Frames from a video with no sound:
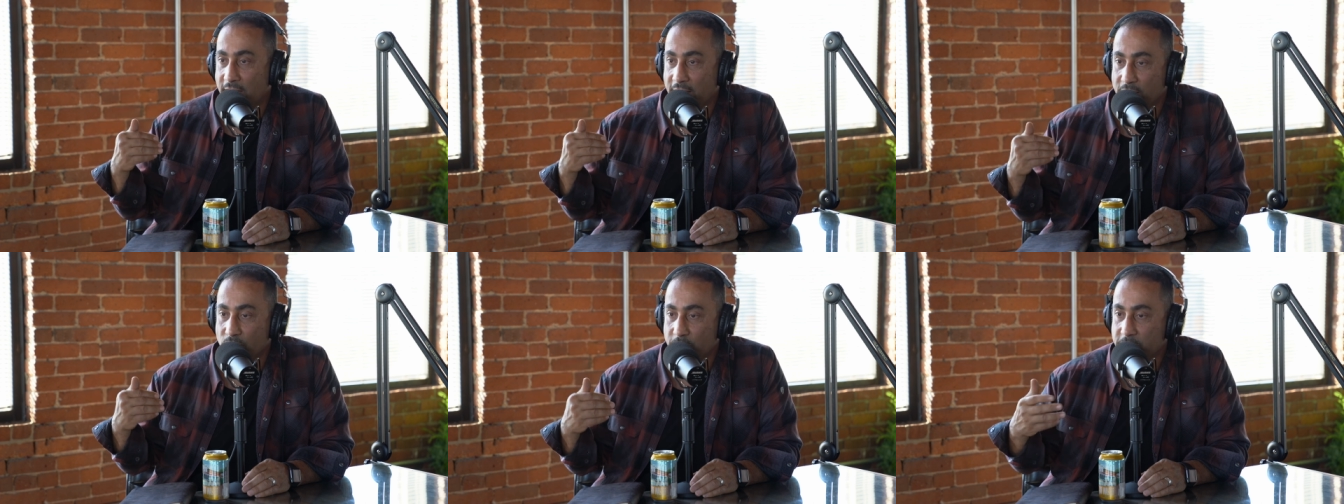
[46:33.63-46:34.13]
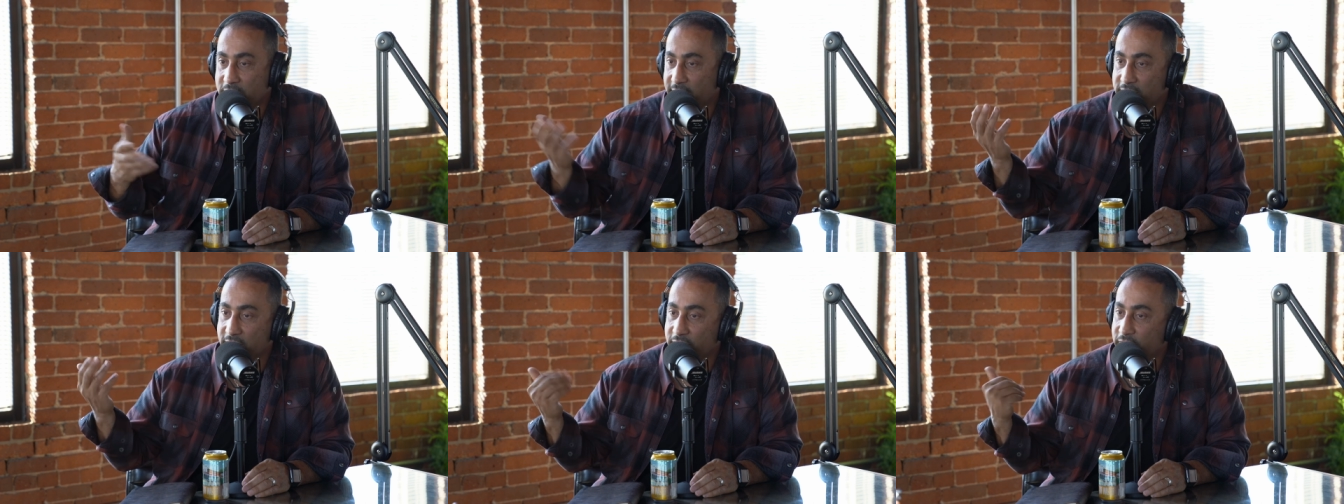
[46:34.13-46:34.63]
and we would
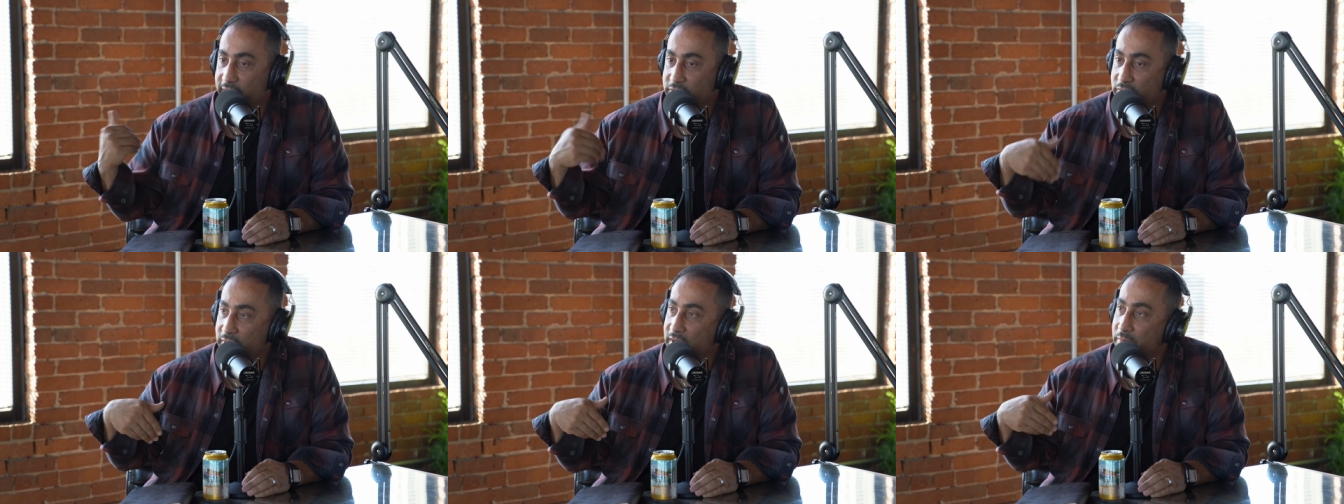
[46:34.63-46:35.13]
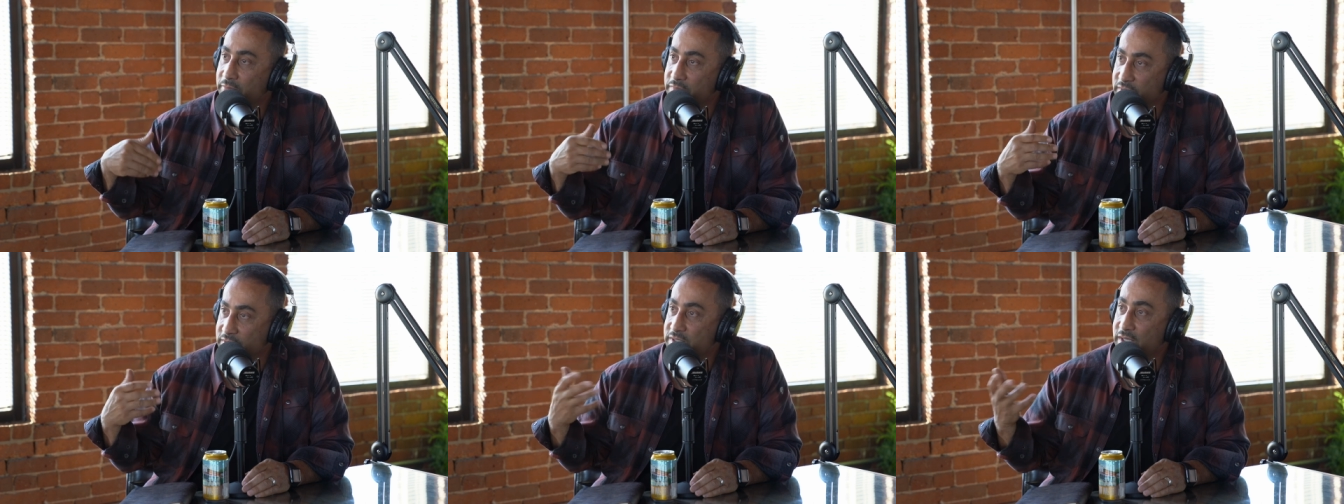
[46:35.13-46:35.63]
like to invite you to
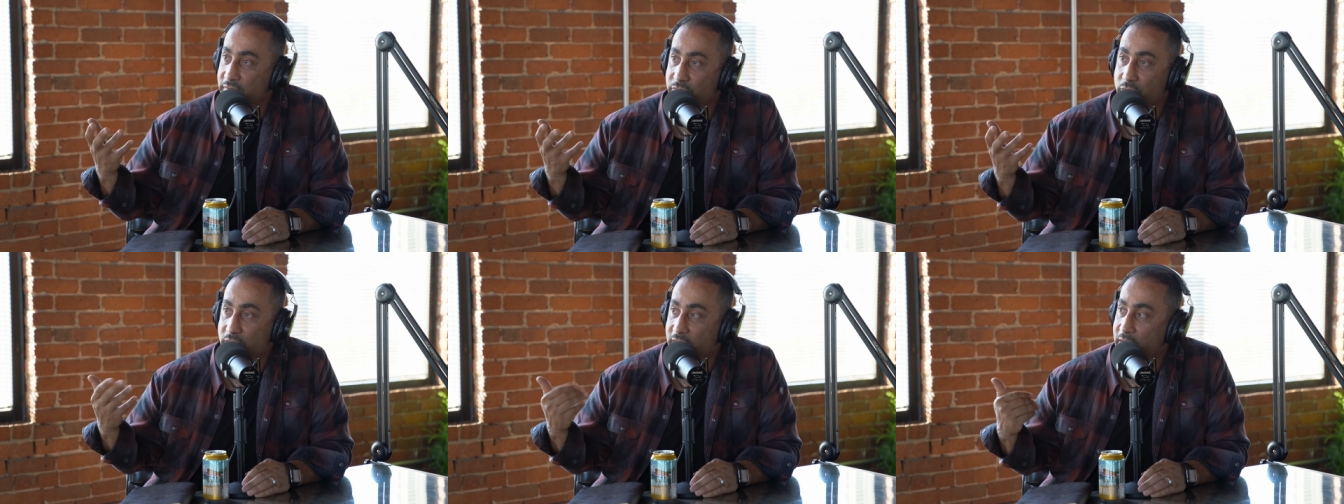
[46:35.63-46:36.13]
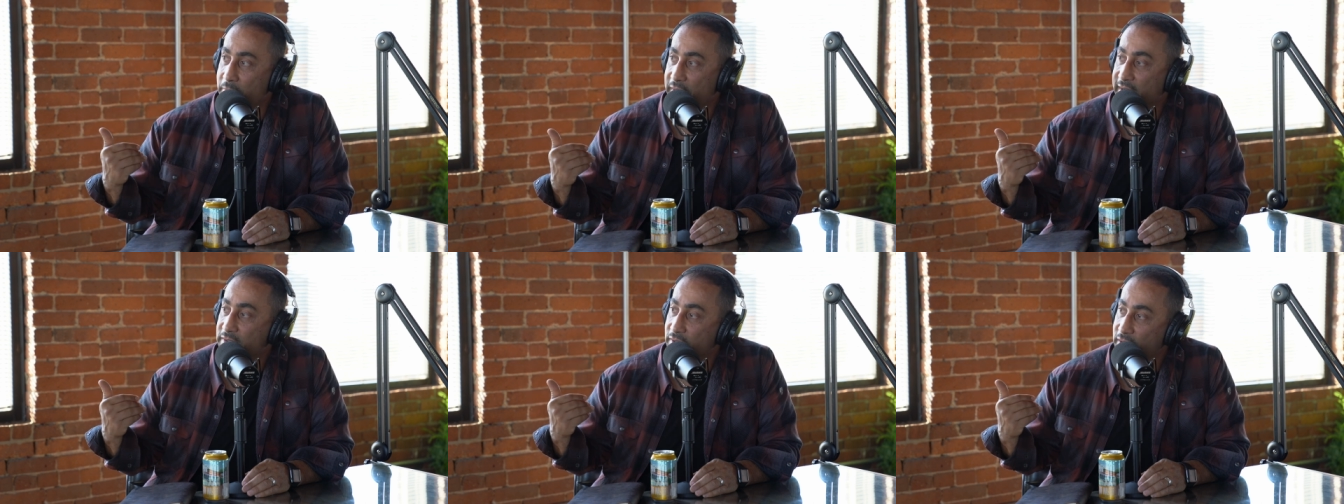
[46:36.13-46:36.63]
come to see if you could come
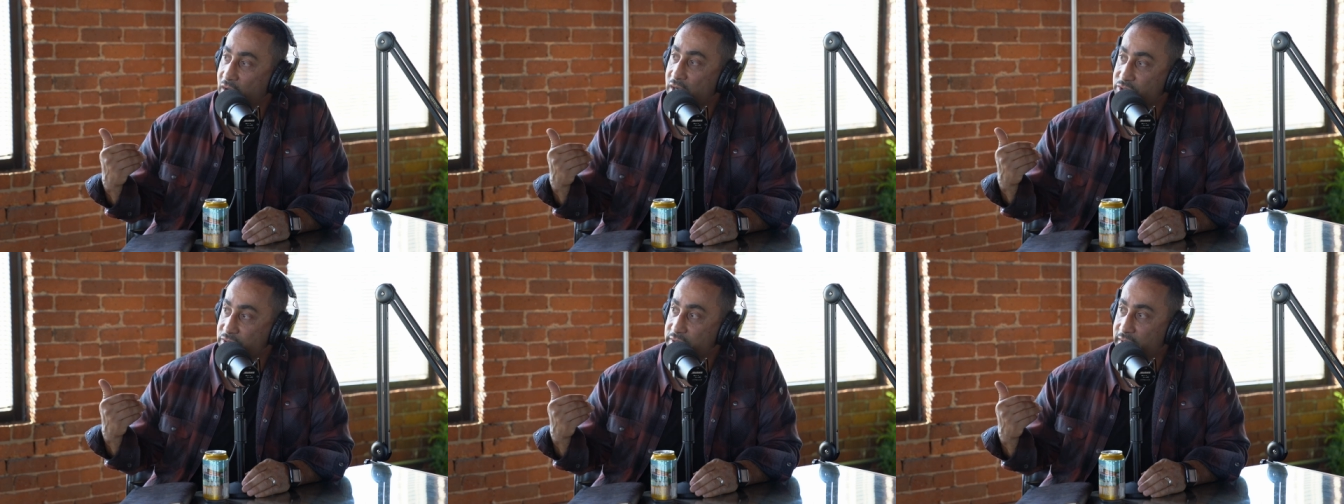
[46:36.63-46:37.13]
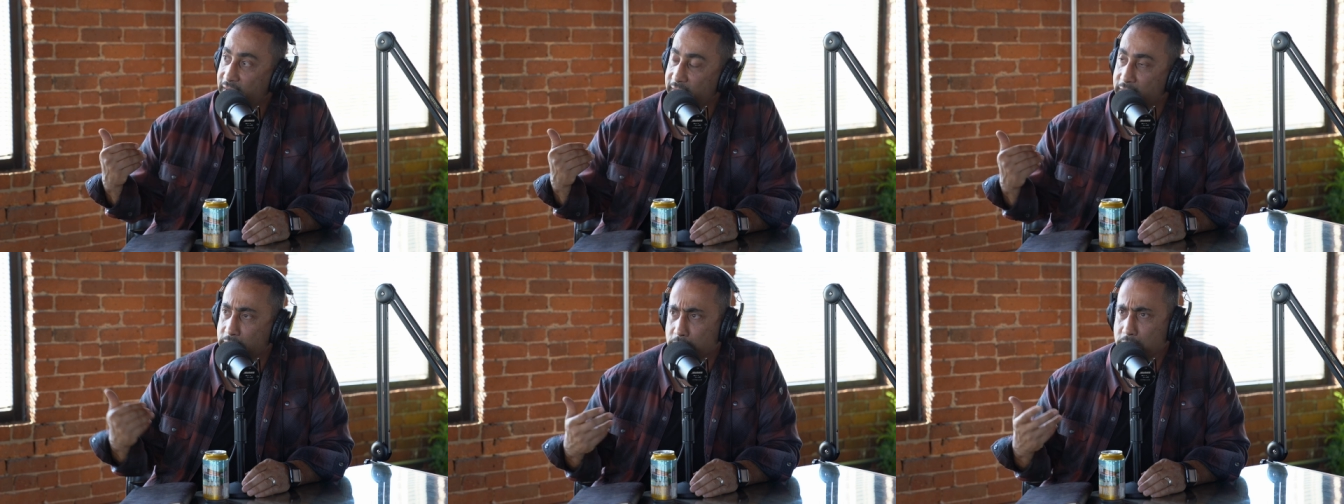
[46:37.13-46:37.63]
back to the auction today.